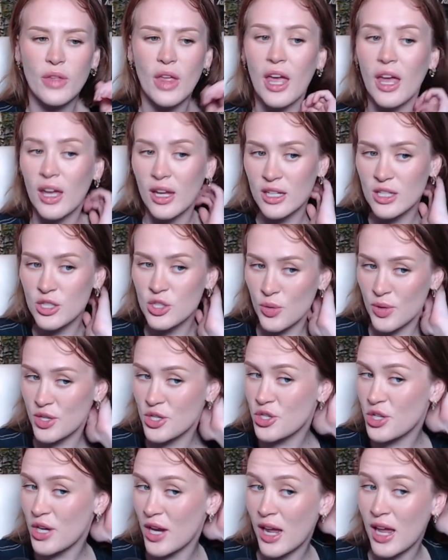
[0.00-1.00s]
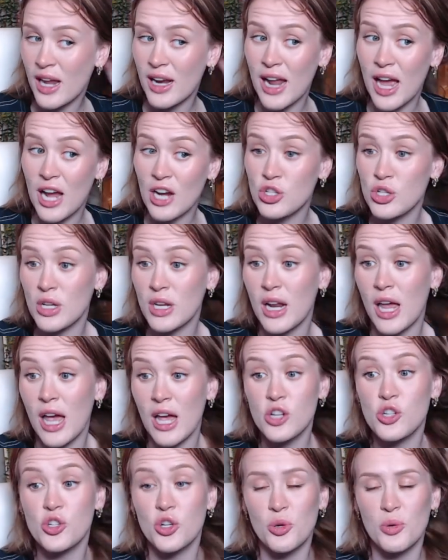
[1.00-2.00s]
and Quinjet, and actually an
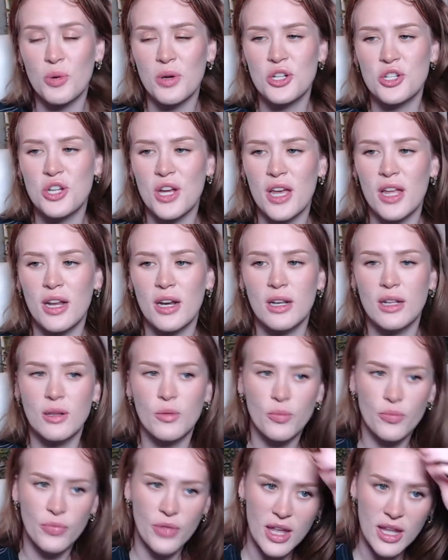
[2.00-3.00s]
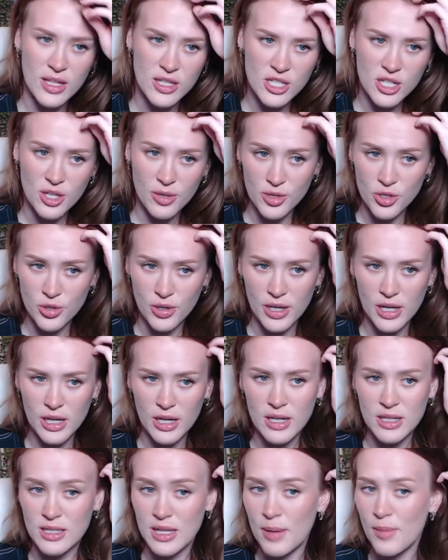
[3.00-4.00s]
extra Quinjet, they instant retreated
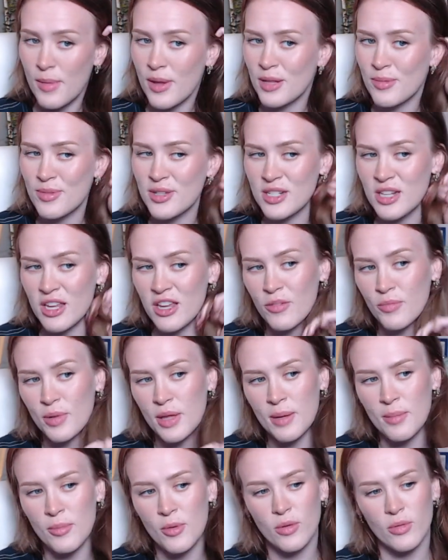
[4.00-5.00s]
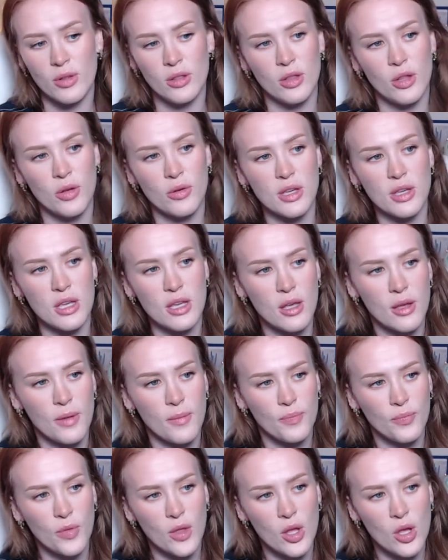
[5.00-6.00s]
because I made the mistake of playing Loki.
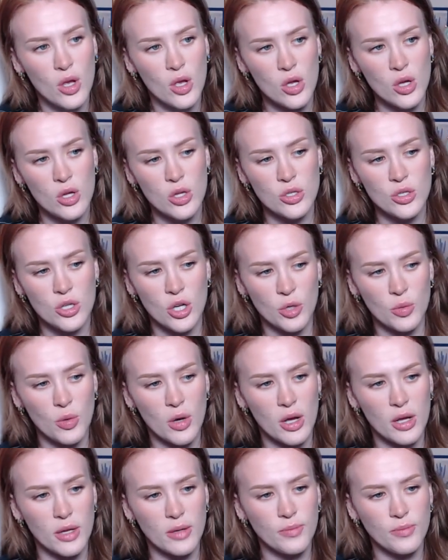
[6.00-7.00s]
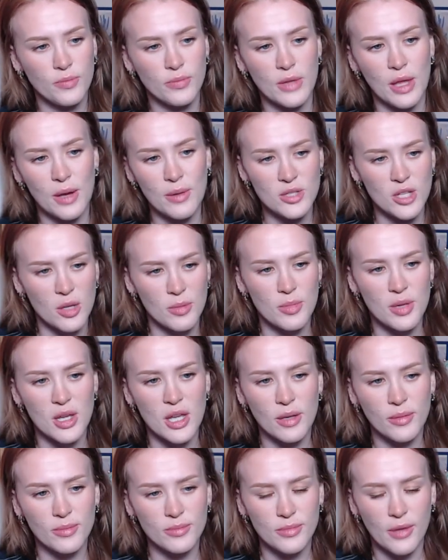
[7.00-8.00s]
Turn one. That was on me.
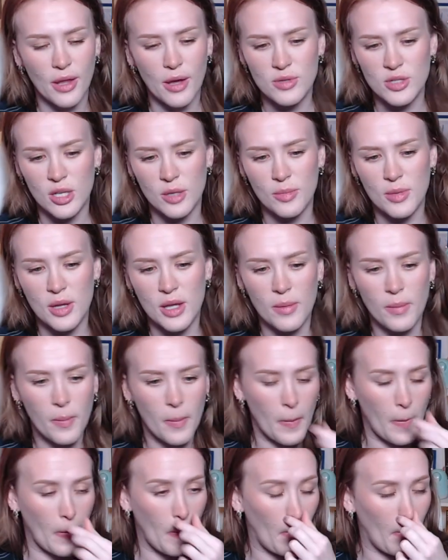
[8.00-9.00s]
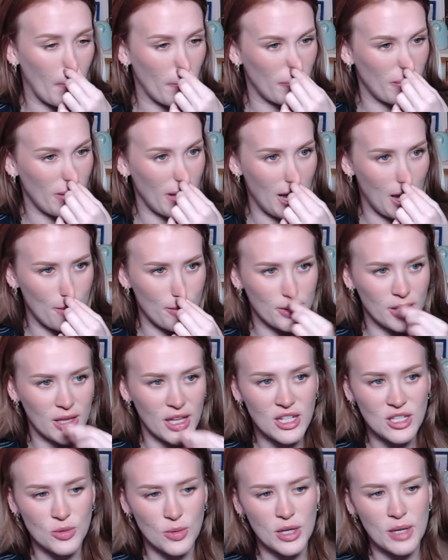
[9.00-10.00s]
That was on me. That happened
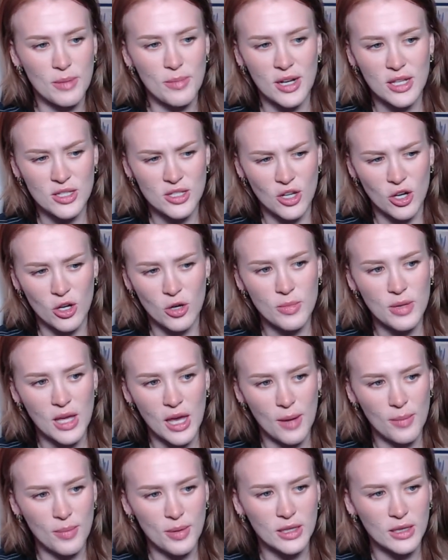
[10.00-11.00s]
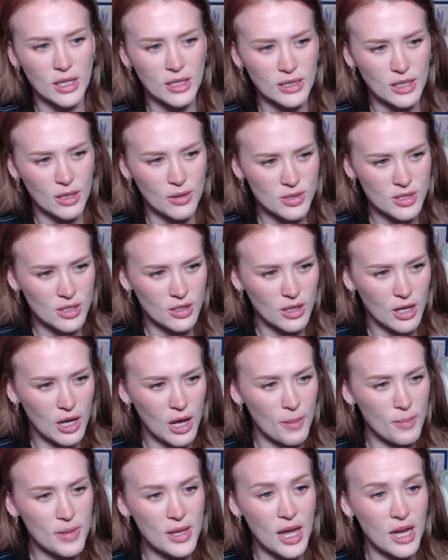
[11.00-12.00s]
like 20 minutes ago. Me happening like that was
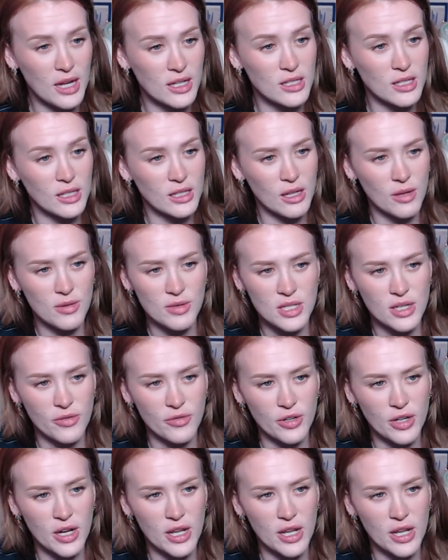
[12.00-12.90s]
uh, me acting like that was a different